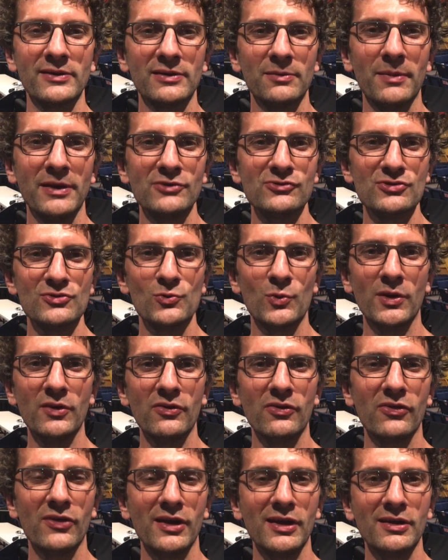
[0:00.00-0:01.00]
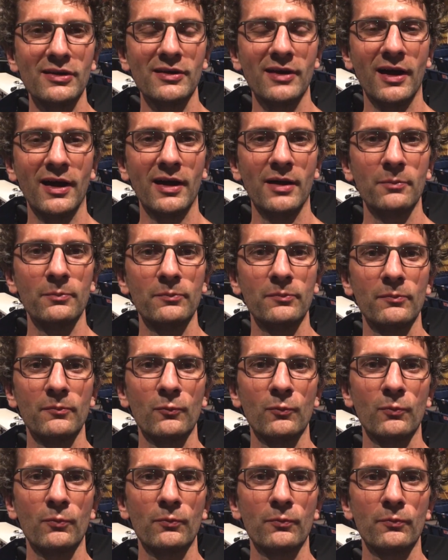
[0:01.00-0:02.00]
mention one thing.
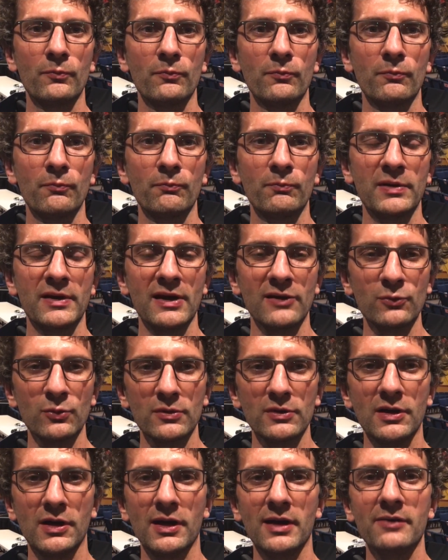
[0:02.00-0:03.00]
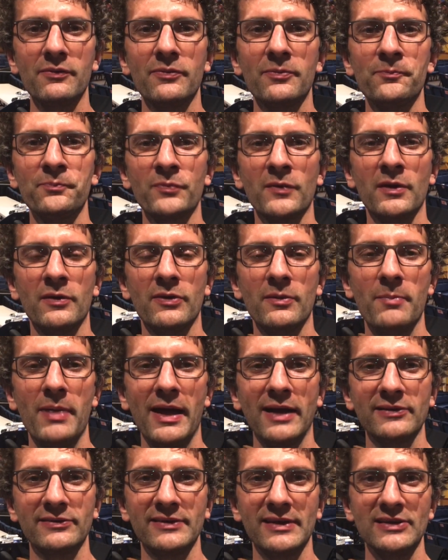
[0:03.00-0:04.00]
Because we're live, the
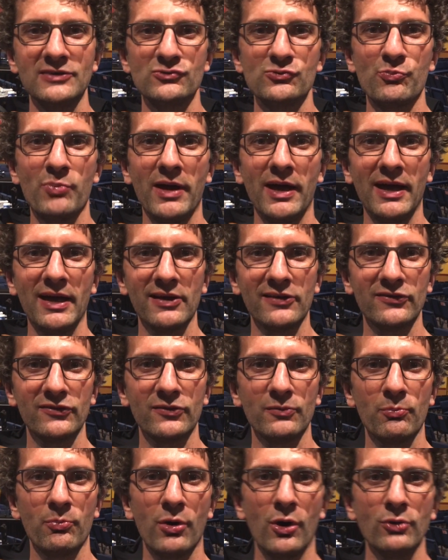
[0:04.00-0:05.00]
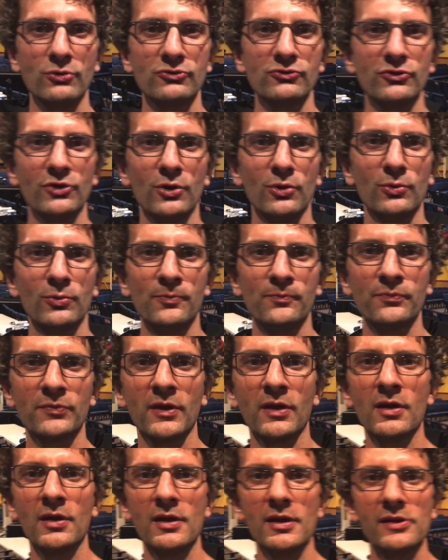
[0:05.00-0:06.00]
Backstage Pass post-show
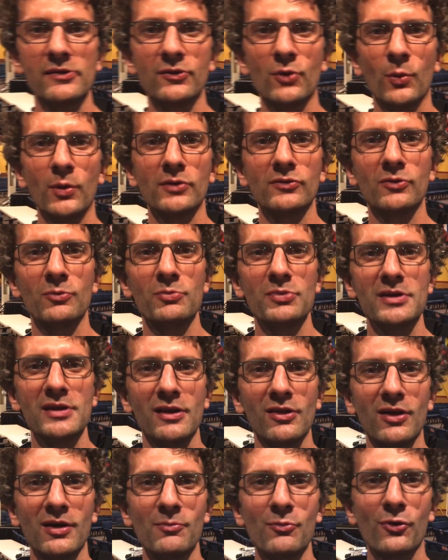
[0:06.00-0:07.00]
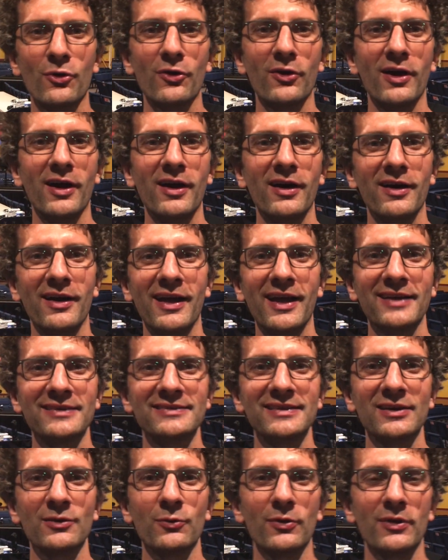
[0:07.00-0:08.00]
is going to be a lot more
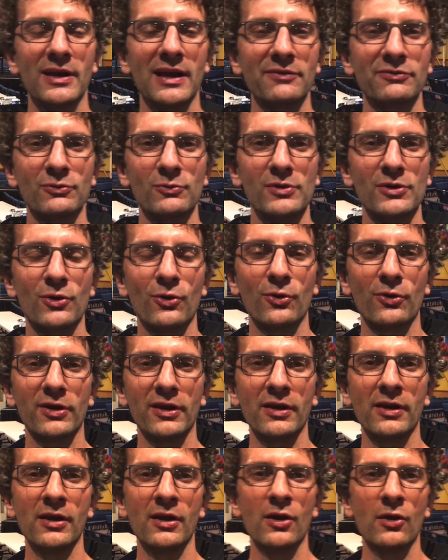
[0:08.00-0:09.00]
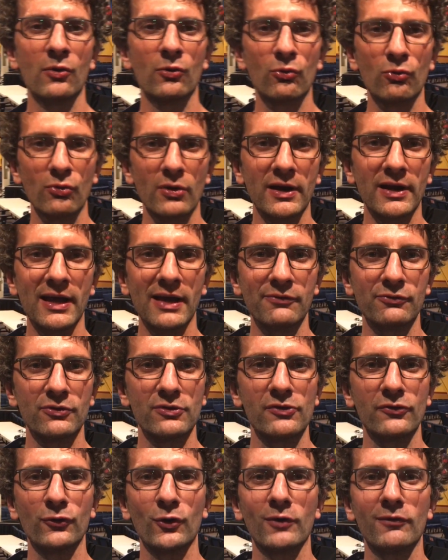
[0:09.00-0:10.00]
hectic. We're going to have to record it right after the
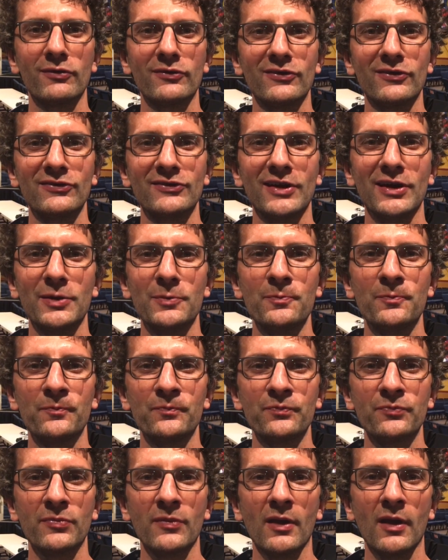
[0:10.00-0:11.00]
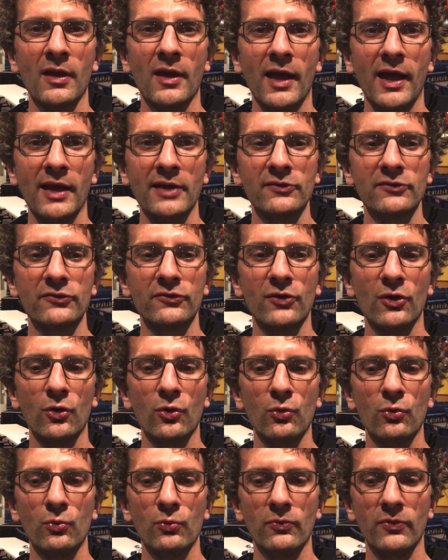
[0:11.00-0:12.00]
service is done. And
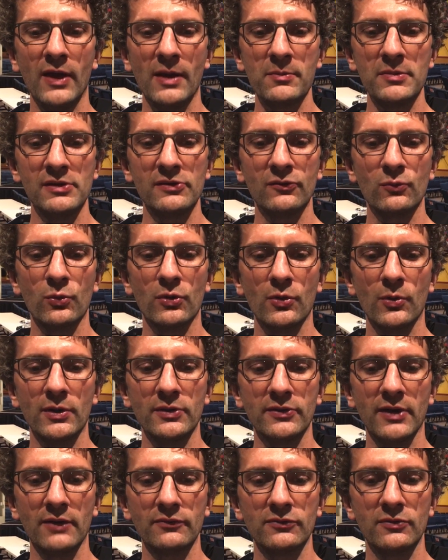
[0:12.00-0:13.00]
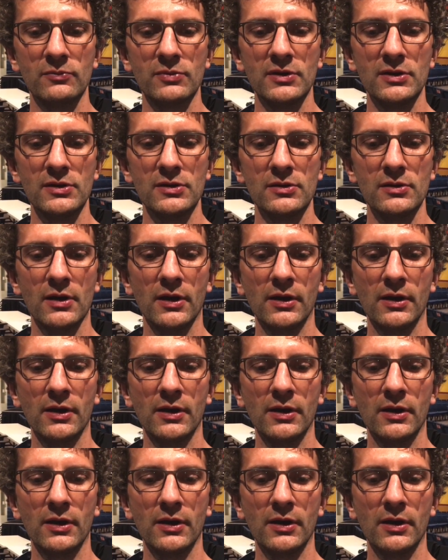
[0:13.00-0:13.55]
so that means we're going to have to be